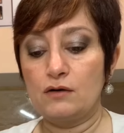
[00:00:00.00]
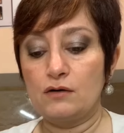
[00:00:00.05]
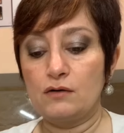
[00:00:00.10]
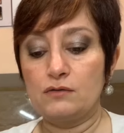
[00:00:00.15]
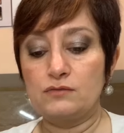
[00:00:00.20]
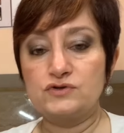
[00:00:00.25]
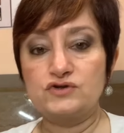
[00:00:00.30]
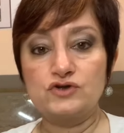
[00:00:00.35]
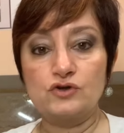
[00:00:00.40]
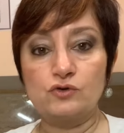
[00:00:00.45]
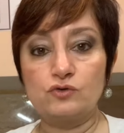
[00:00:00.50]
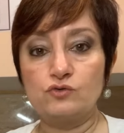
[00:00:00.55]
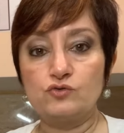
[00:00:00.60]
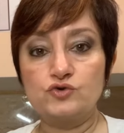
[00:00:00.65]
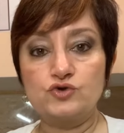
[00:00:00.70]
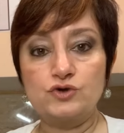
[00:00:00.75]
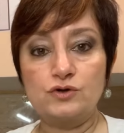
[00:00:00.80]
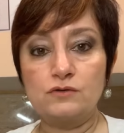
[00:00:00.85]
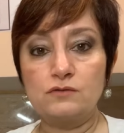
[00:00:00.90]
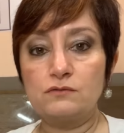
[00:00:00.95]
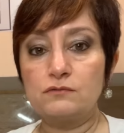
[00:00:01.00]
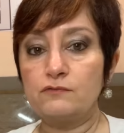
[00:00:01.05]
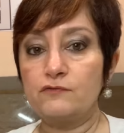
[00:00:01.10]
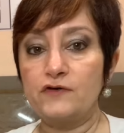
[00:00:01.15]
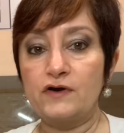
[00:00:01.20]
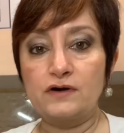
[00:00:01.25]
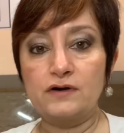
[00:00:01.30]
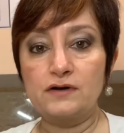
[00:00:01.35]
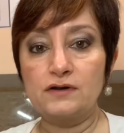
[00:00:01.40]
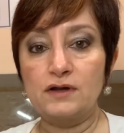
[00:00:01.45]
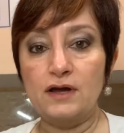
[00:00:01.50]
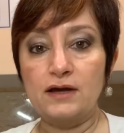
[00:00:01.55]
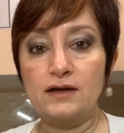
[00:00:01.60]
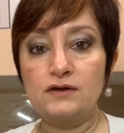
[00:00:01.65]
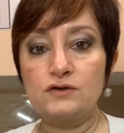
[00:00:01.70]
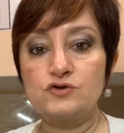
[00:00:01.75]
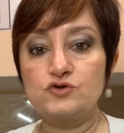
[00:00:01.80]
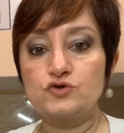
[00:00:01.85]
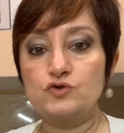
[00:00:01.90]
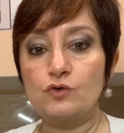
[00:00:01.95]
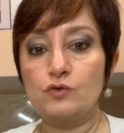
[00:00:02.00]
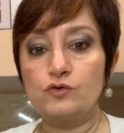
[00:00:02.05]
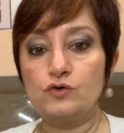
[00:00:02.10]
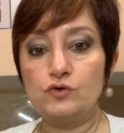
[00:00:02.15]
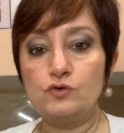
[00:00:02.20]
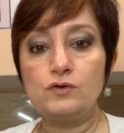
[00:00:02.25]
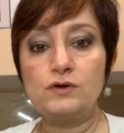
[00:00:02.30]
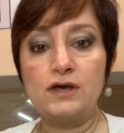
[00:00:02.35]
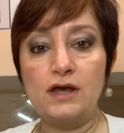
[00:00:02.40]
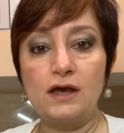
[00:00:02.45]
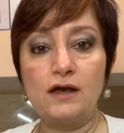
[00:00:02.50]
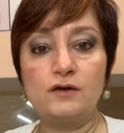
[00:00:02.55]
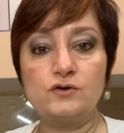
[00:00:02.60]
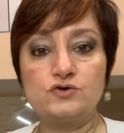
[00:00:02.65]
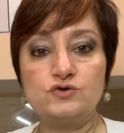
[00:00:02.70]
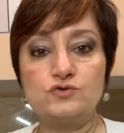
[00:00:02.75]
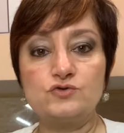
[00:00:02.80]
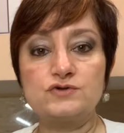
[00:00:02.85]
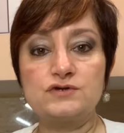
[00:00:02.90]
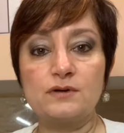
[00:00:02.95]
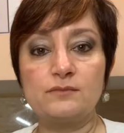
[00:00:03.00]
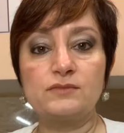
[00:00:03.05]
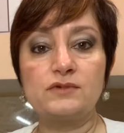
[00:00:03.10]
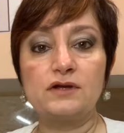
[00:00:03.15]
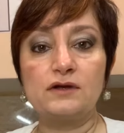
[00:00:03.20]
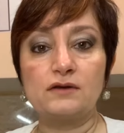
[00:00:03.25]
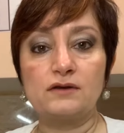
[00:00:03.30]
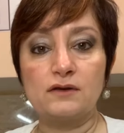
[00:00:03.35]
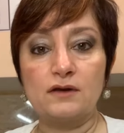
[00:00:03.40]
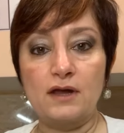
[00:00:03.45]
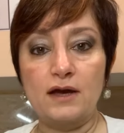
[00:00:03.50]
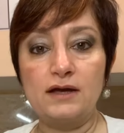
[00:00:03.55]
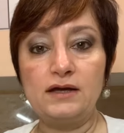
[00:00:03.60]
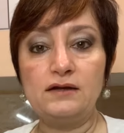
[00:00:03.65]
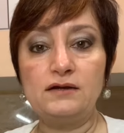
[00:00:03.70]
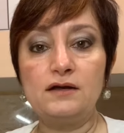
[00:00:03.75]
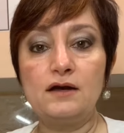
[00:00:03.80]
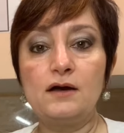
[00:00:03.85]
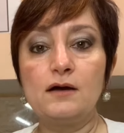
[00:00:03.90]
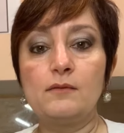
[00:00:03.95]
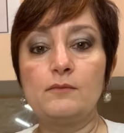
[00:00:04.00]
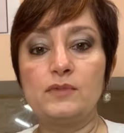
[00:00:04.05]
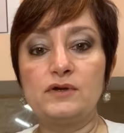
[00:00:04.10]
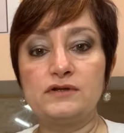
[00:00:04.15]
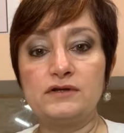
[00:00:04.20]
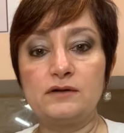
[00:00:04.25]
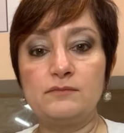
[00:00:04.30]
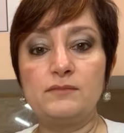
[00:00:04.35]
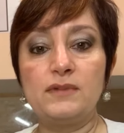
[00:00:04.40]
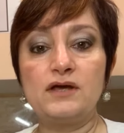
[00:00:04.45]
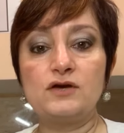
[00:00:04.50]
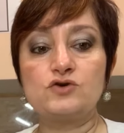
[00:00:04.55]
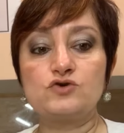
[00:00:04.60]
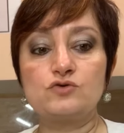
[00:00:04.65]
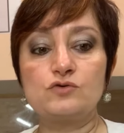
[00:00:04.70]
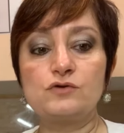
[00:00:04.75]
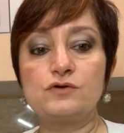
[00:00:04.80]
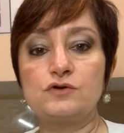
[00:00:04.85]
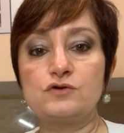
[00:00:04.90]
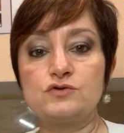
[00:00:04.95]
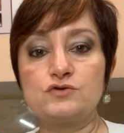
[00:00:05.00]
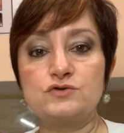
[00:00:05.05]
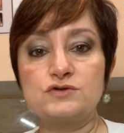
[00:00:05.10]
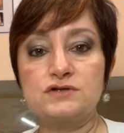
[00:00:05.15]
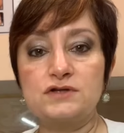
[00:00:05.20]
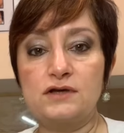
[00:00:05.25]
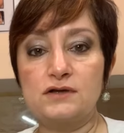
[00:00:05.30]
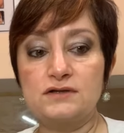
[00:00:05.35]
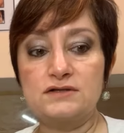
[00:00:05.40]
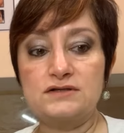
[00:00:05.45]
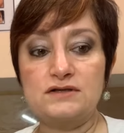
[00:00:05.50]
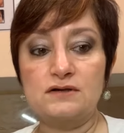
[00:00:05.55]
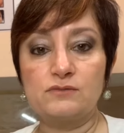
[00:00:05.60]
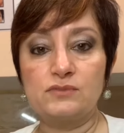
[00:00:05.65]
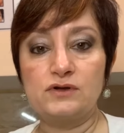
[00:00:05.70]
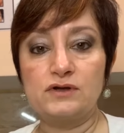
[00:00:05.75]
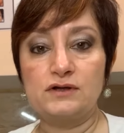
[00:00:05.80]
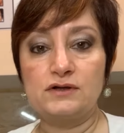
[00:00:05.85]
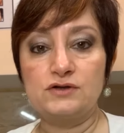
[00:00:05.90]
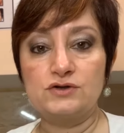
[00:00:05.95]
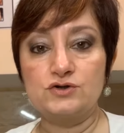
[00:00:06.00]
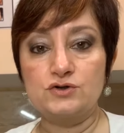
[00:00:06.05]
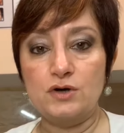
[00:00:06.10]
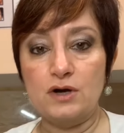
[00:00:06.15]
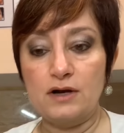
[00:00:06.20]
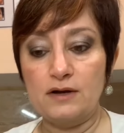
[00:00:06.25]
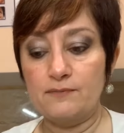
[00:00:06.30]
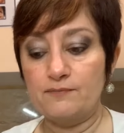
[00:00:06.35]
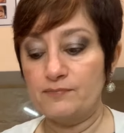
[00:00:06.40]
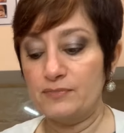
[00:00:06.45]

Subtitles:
solution, very light. So you can do something light, but then make sure that your skin is completely dry.